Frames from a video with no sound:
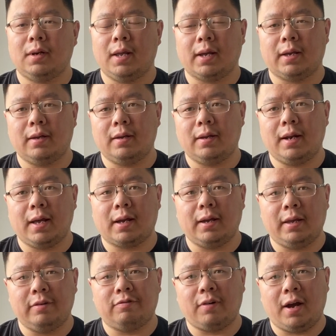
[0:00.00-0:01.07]
Like
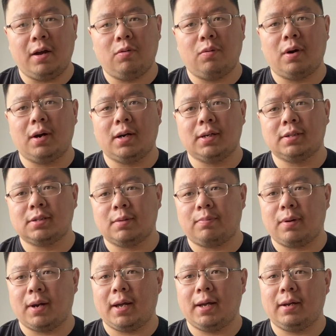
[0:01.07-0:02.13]
if I were a
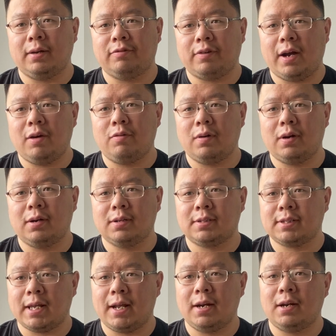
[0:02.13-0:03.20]
supplier, if I were a
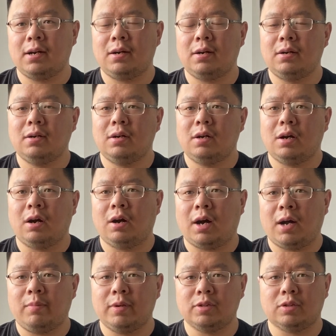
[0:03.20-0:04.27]
seller on
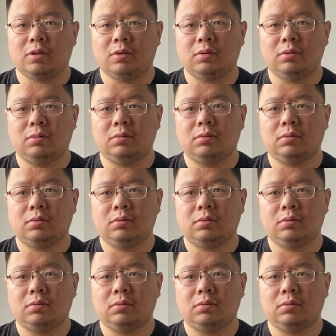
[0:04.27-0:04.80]
Amazon,